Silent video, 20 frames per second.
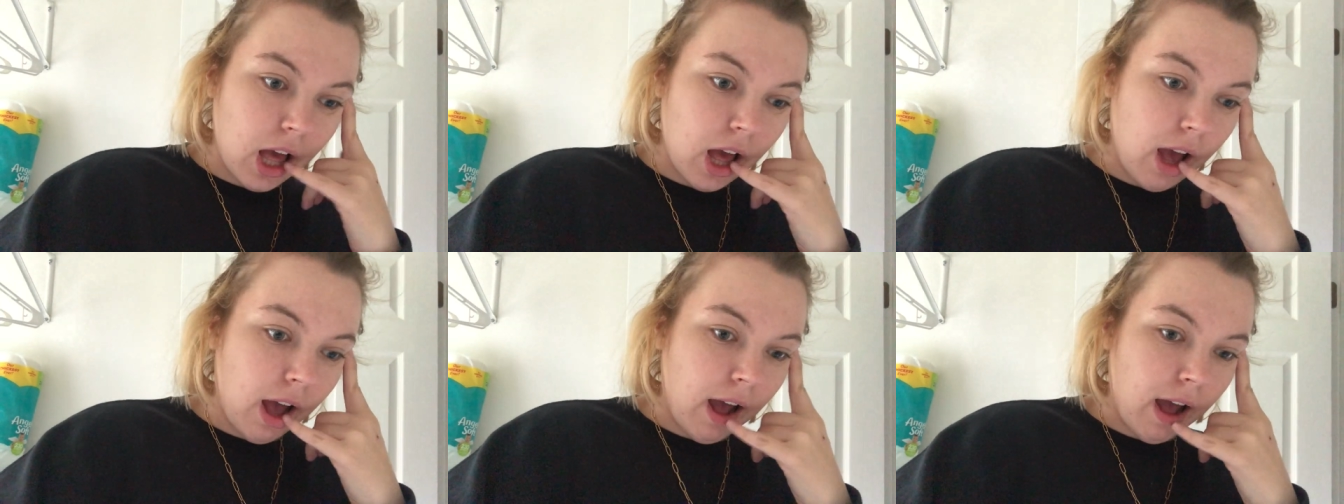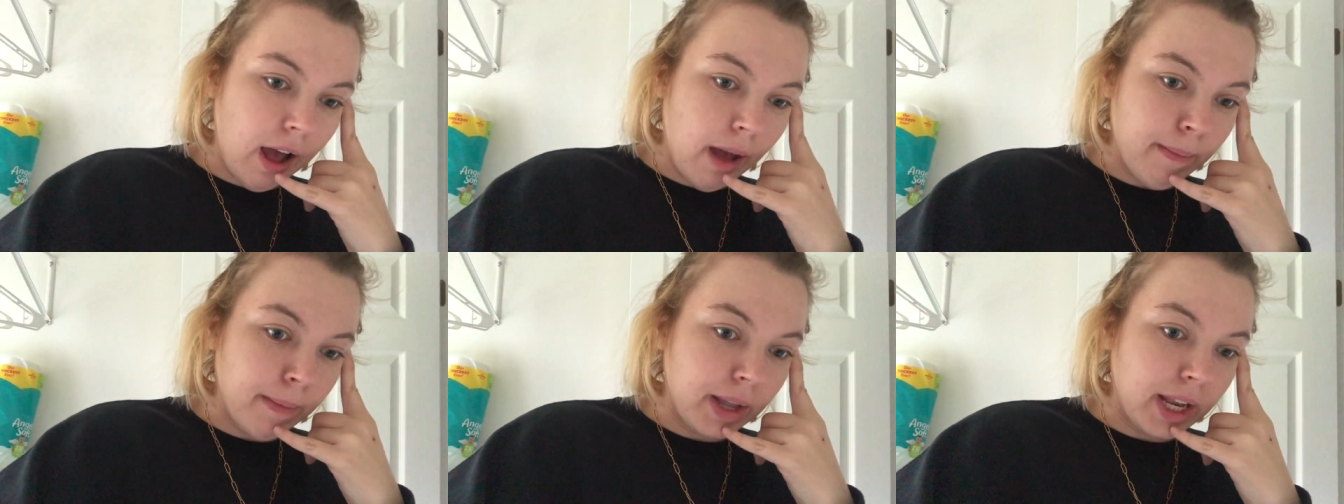
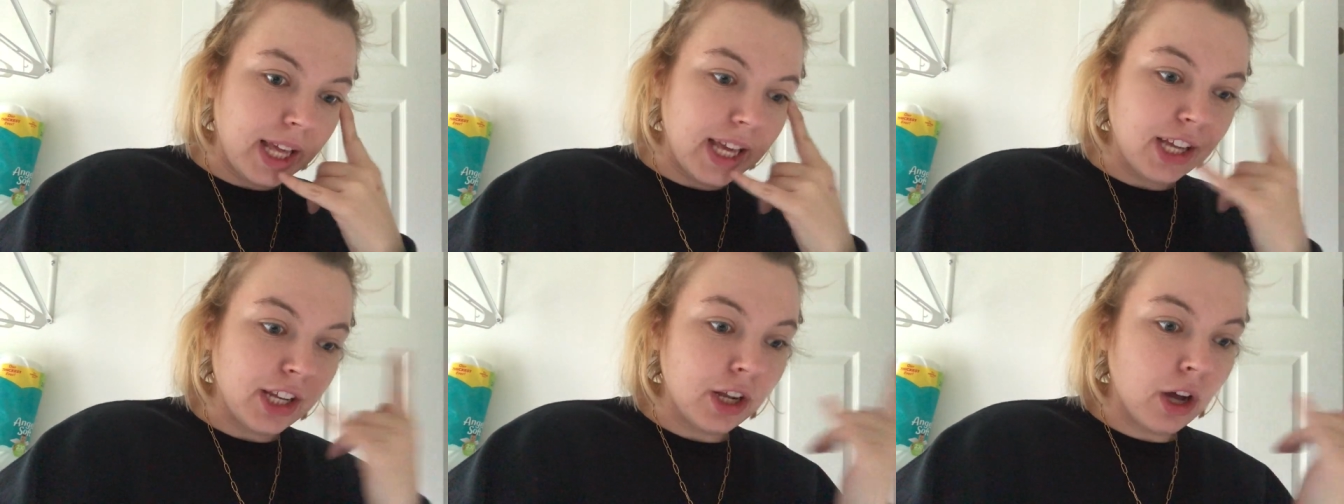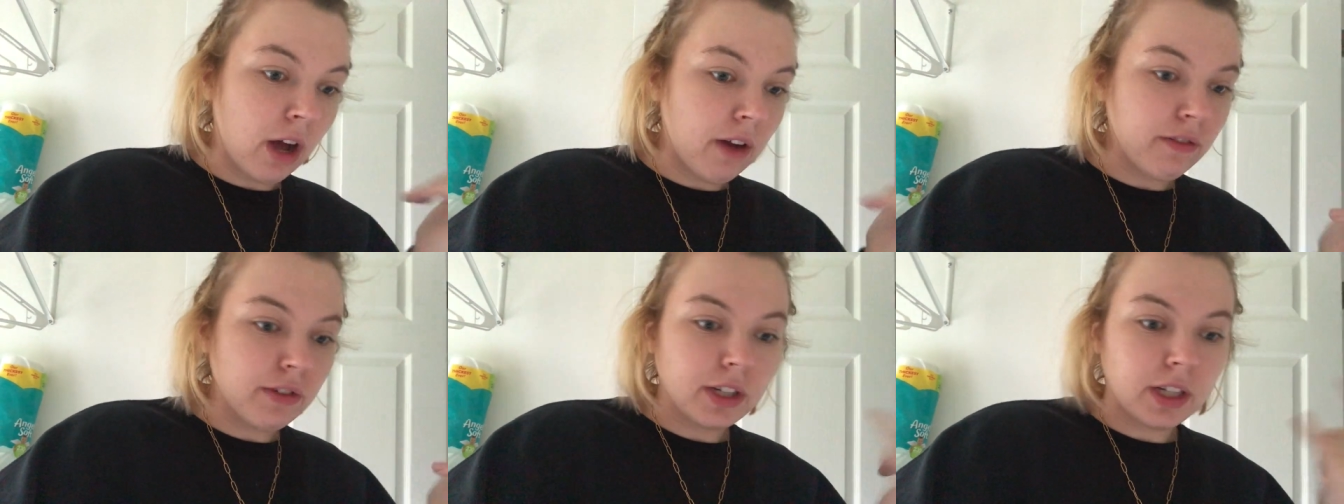And he
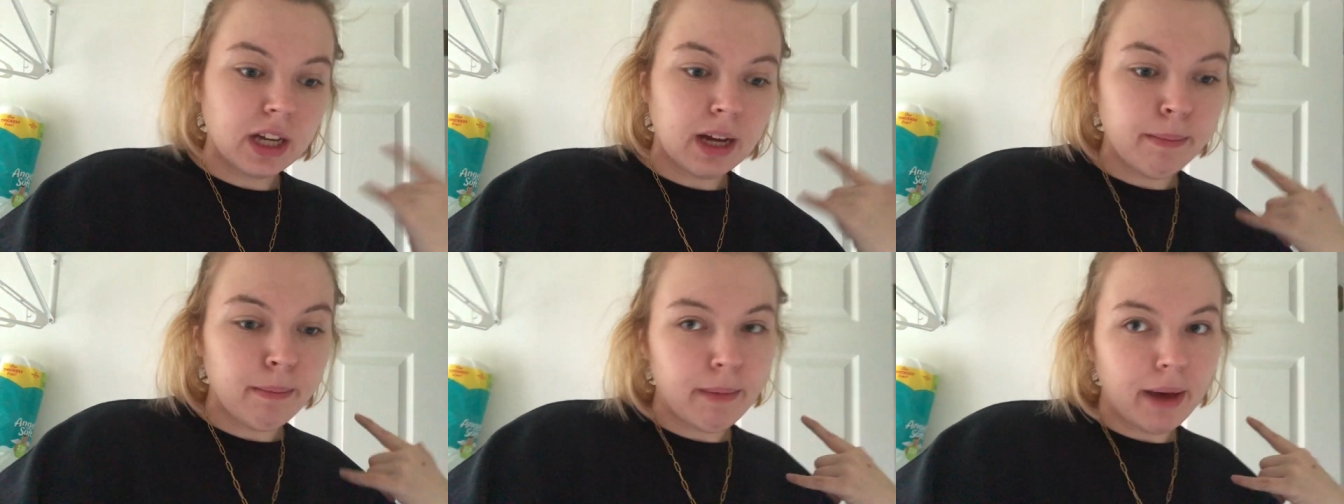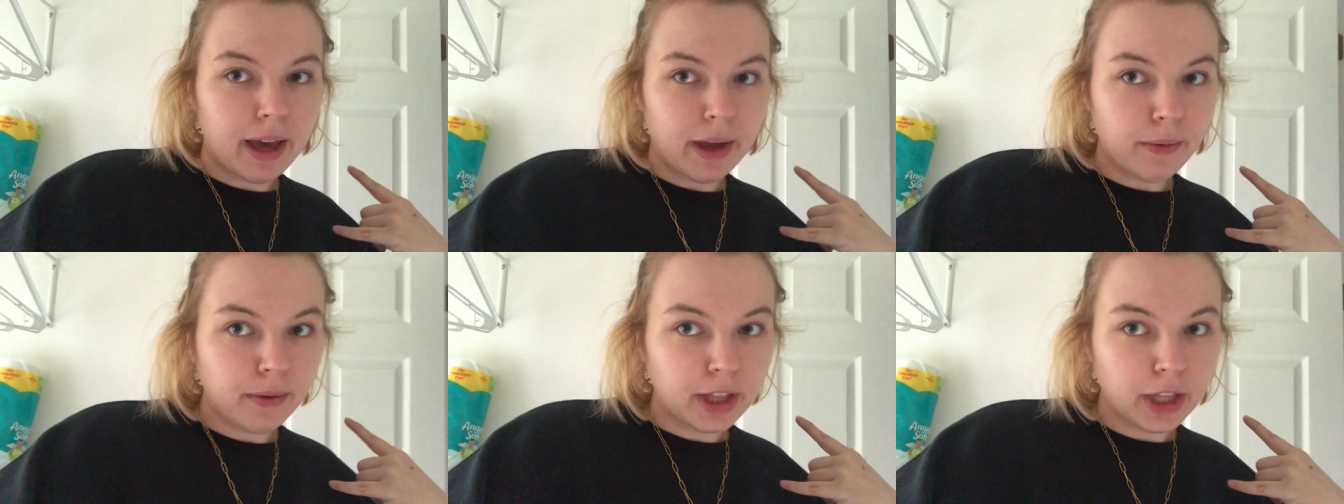offered to come
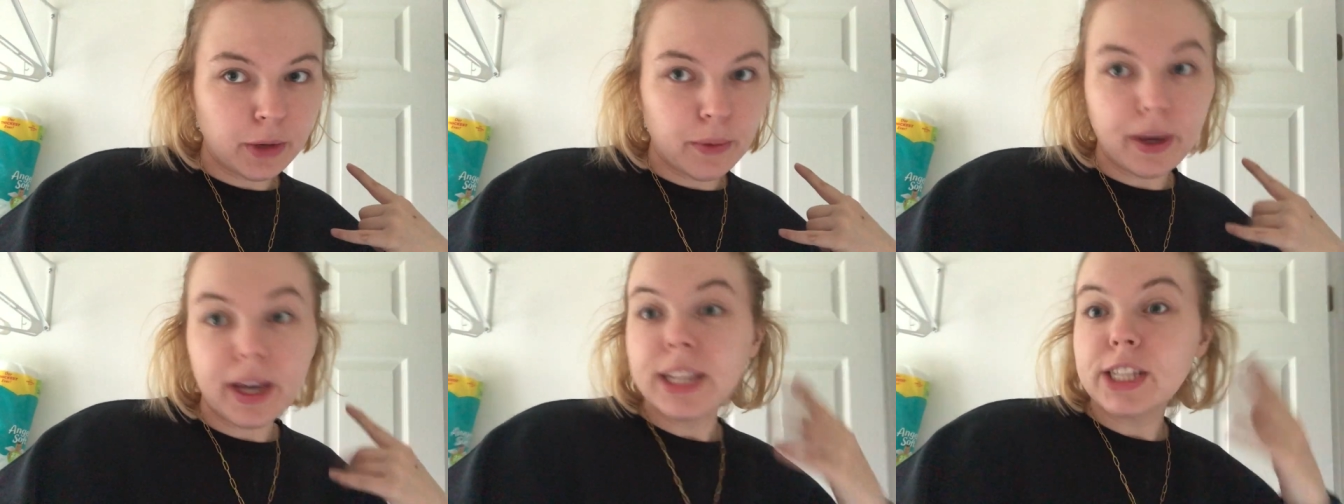by really quick.